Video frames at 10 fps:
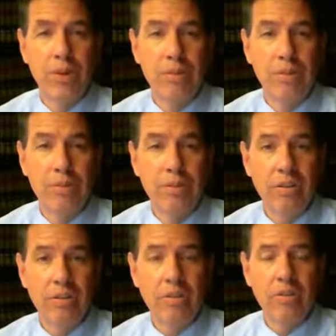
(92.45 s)

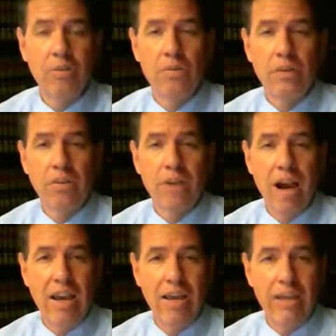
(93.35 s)
burned
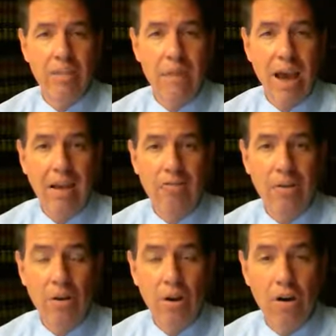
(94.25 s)
or dying in the
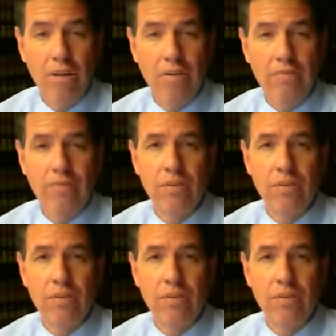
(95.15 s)
back of a car